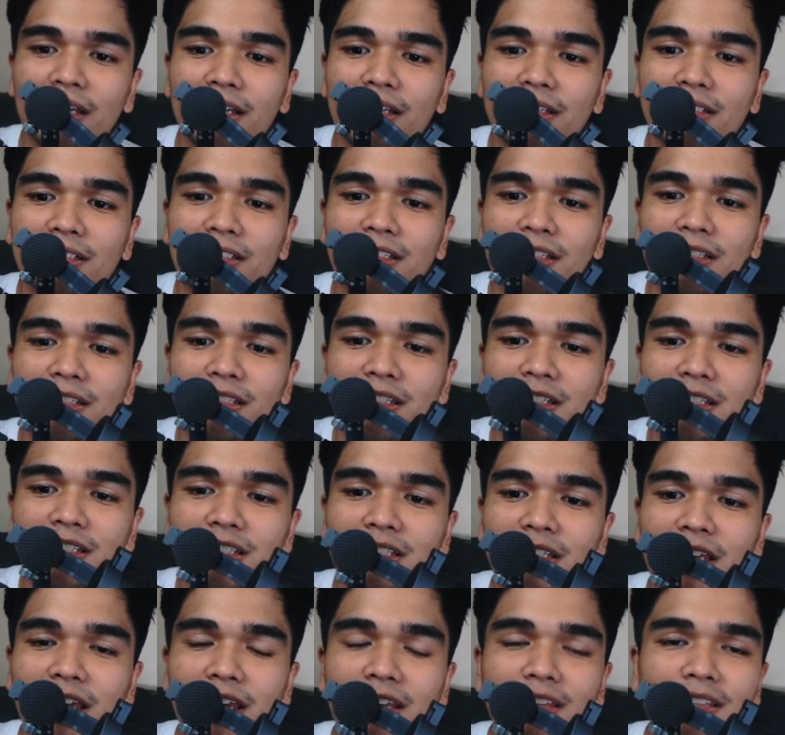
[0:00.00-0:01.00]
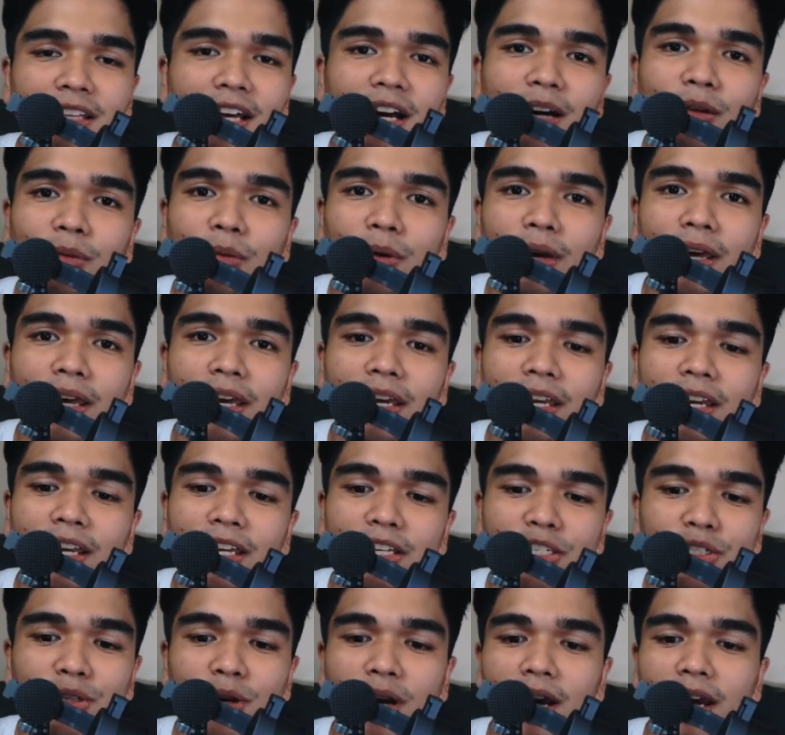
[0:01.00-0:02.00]
It's just staying that way, and
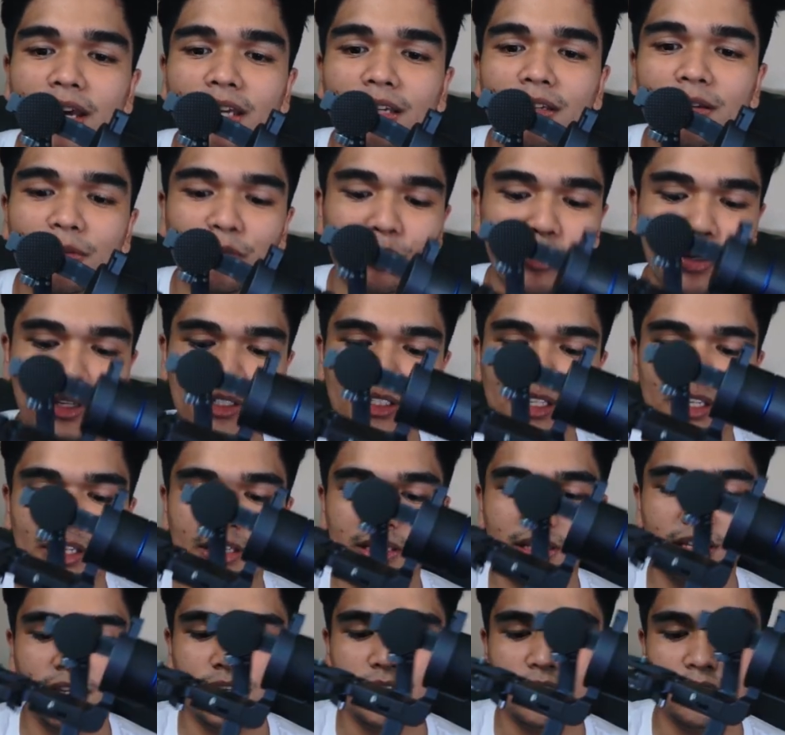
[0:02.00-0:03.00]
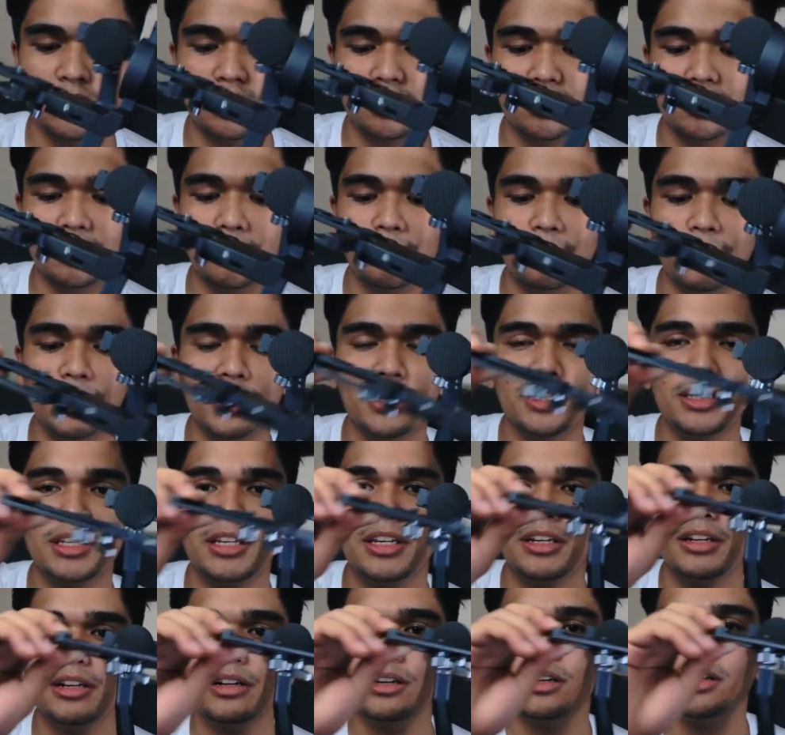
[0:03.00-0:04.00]
I tried pressing the, you know, the button
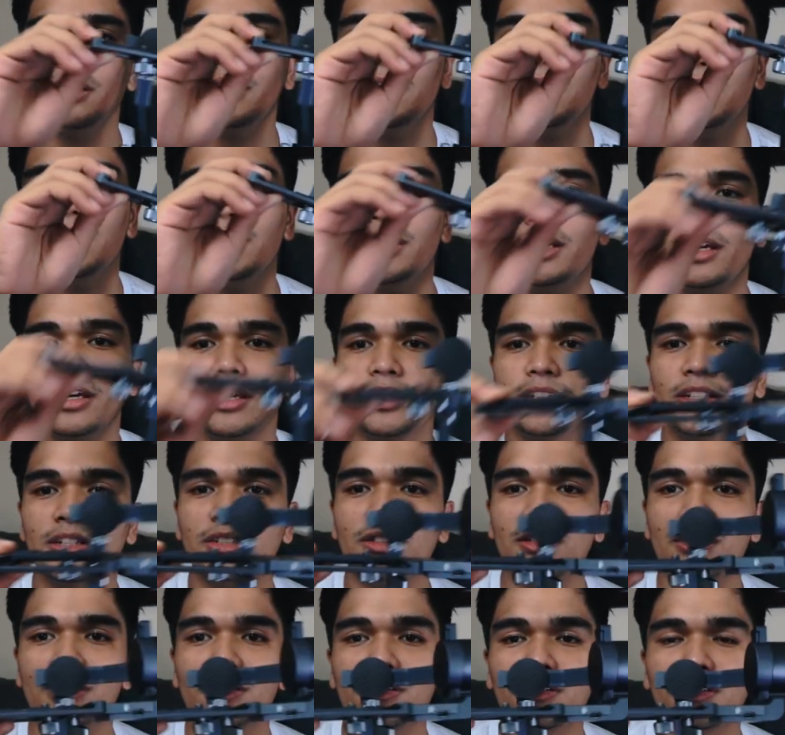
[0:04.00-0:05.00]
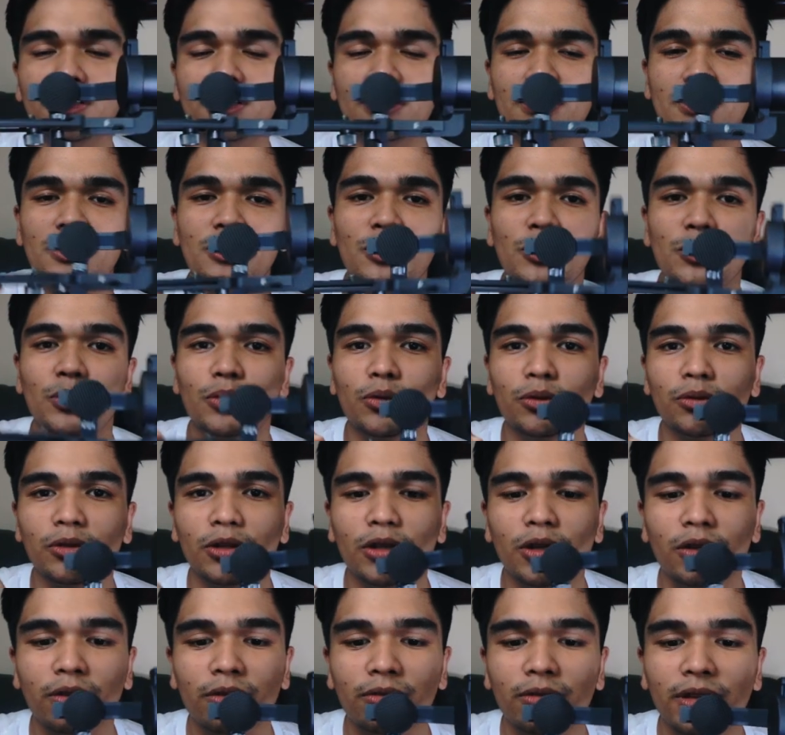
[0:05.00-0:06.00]
here, just this, just to,
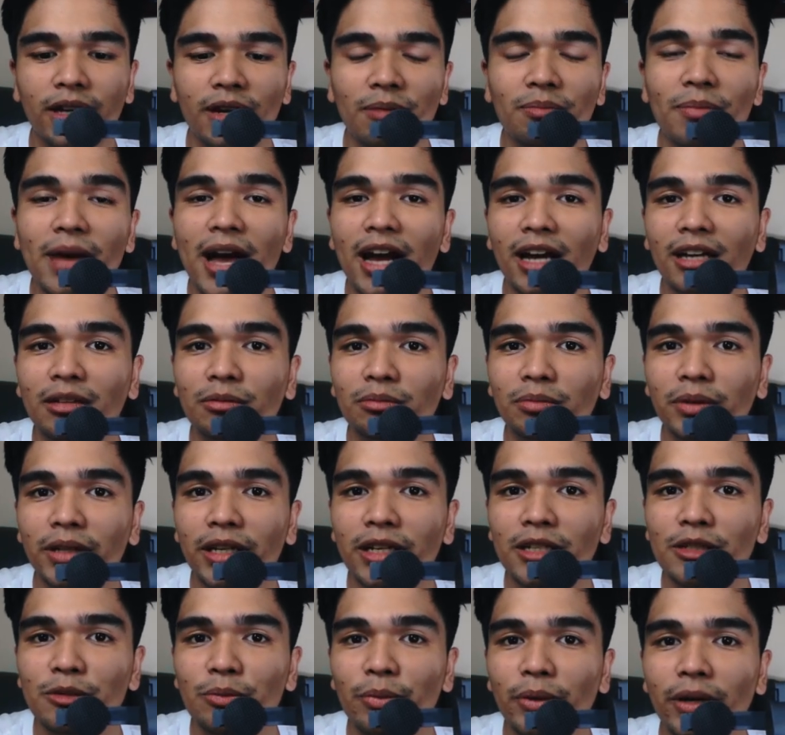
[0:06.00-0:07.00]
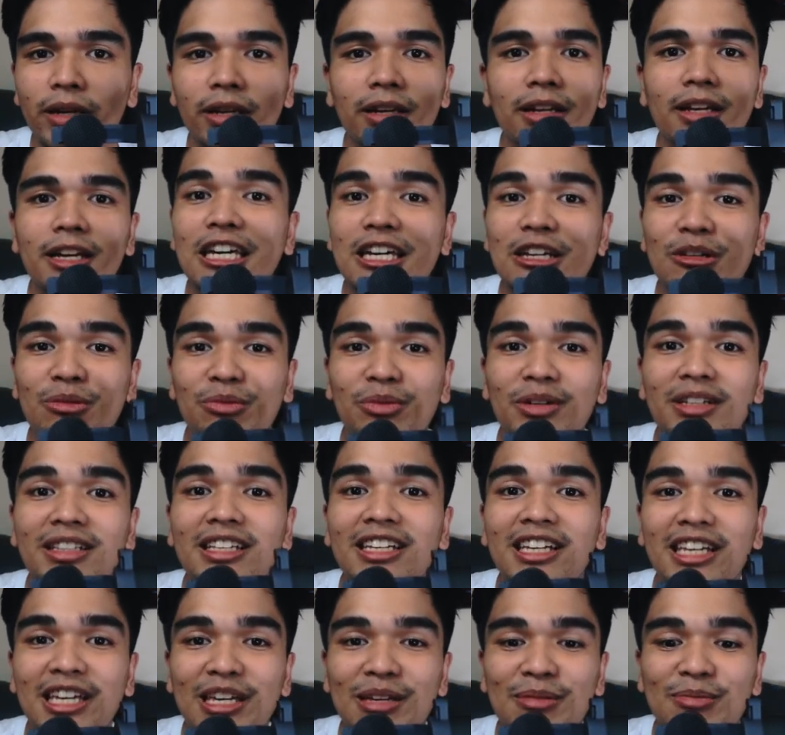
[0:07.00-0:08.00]
you know, get it back in place, but it
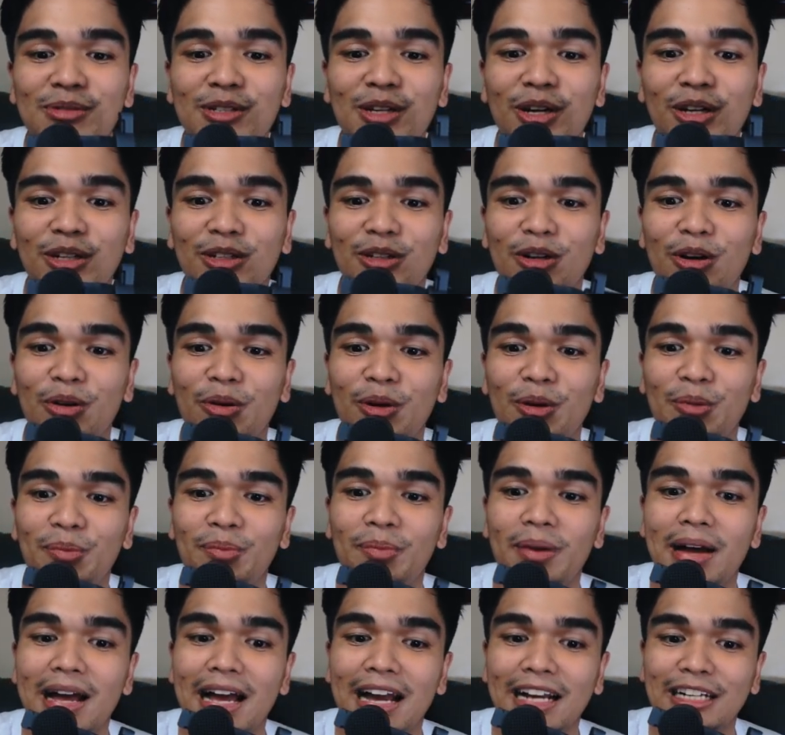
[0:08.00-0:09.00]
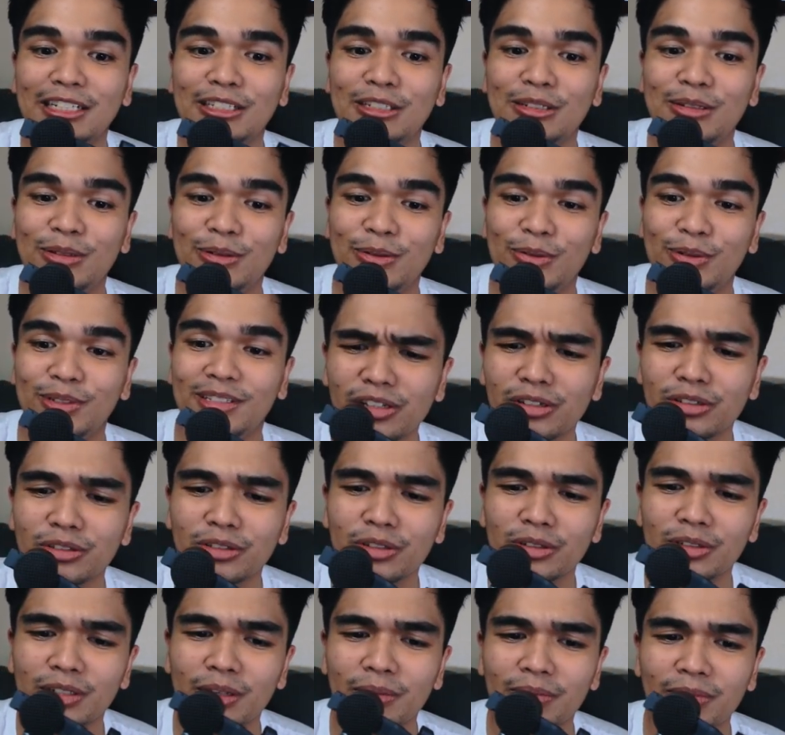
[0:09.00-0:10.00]
really keeps on going back to, you know,
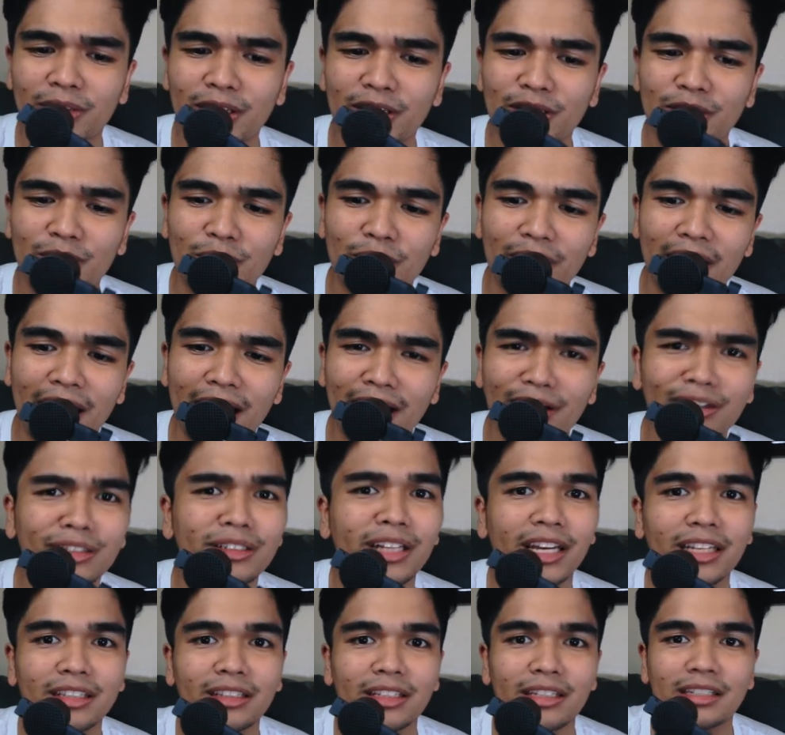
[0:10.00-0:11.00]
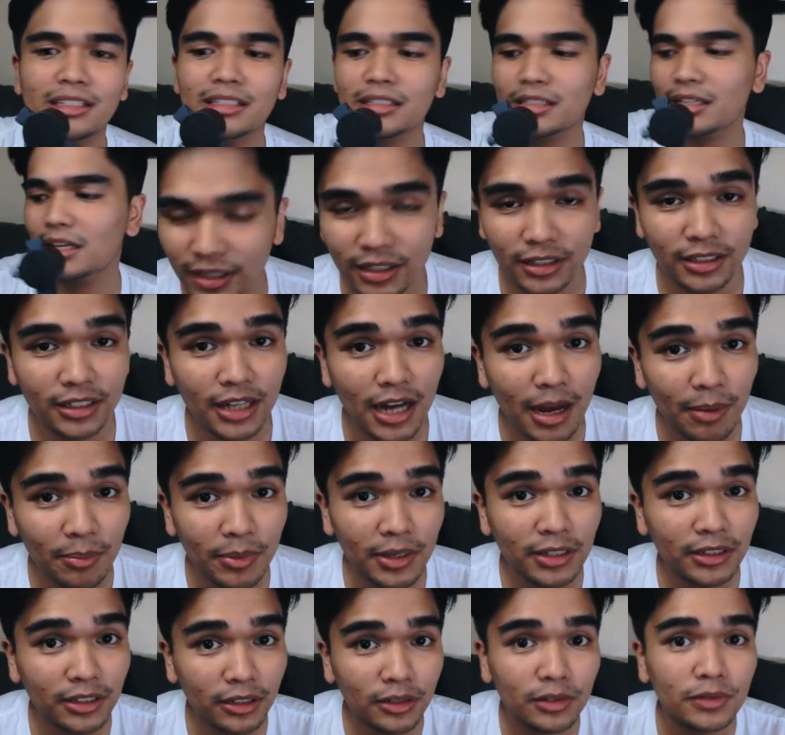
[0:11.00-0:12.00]
to something, to an angle like this. It got
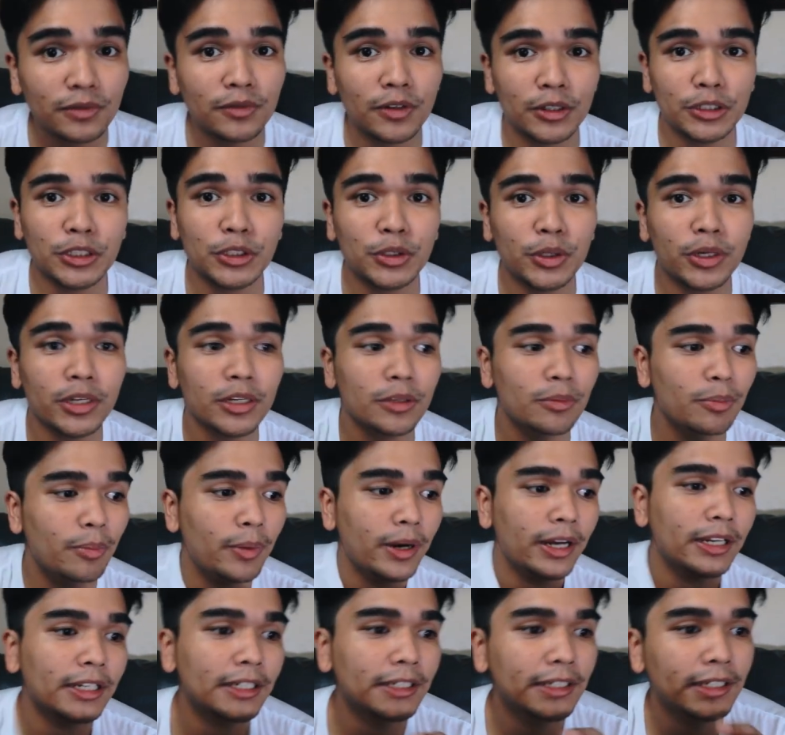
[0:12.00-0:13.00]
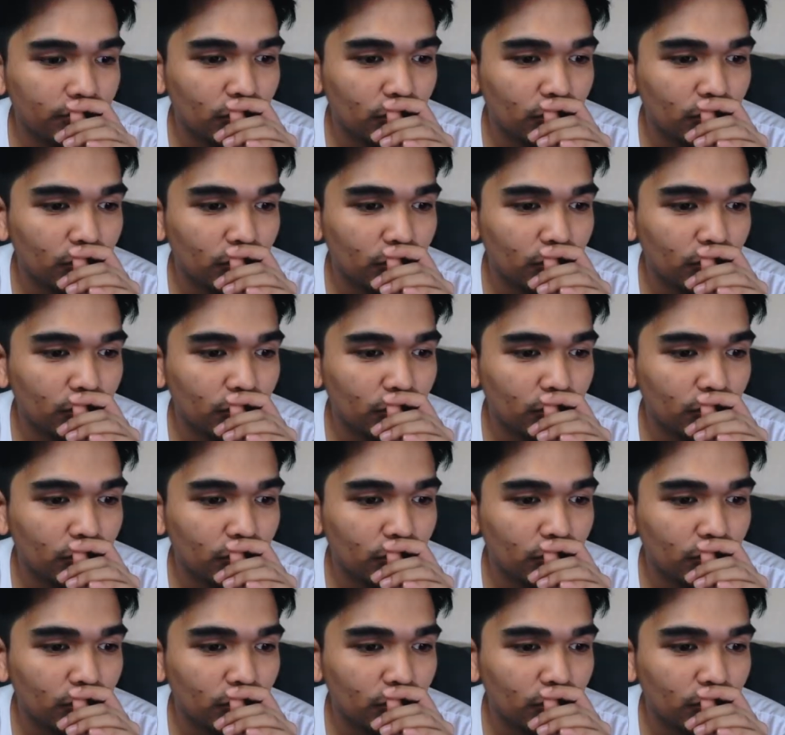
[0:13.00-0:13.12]
me a little frustrated, but